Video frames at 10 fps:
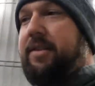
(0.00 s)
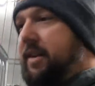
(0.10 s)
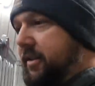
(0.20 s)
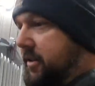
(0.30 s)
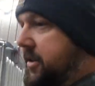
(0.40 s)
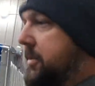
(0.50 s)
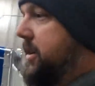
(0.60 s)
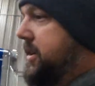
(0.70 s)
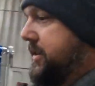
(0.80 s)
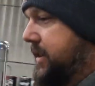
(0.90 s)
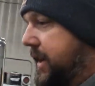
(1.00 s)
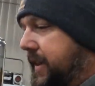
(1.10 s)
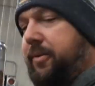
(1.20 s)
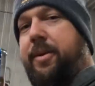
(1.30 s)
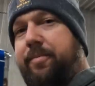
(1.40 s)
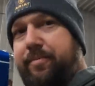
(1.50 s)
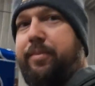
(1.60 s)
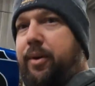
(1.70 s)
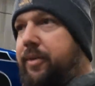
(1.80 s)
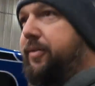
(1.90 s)
the dealership calls today that we
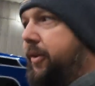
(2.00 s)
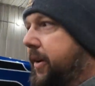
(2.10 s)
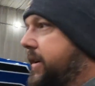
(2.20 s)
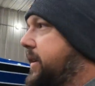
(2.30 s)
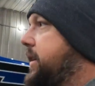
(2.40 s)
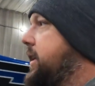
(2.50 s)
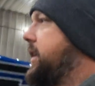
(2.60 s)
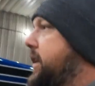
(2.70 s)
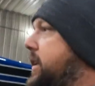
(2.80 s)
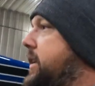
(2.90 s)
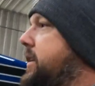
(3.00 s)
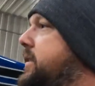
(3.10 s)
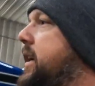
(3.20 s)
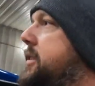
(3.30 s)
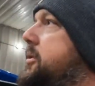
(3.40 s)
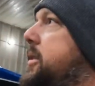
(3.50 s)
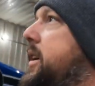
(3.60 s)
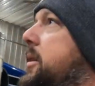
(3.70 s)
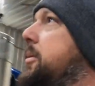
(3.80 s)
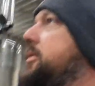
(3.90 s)
pull for. He's got 2
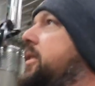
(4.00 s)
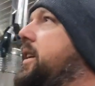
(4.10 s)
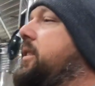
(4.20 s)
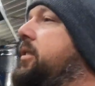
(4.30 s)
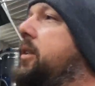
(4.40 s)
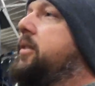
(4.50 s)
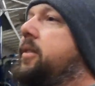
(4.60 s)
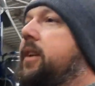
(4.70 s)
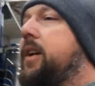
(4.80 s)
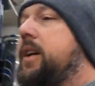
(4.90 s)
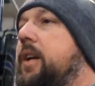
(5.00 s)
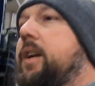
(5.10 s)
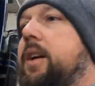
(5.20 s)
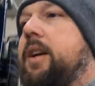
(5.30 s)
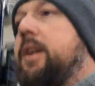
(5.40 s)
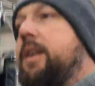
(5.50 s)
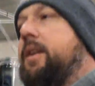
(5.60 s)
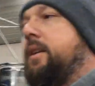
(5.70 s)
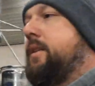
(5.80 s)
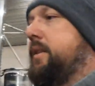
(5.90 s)
campers ready, so
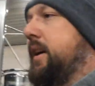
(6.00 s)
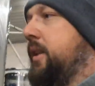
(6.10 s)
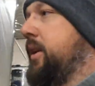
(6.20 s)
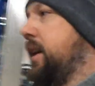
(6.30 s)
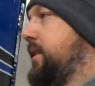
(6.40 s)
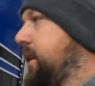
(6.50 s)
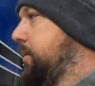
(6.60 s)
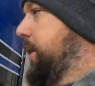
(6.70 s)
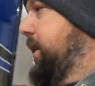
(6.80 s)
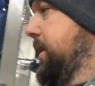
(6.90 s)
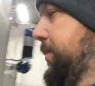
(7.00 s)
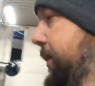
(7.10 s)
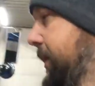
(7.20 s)
now we got to take the pickup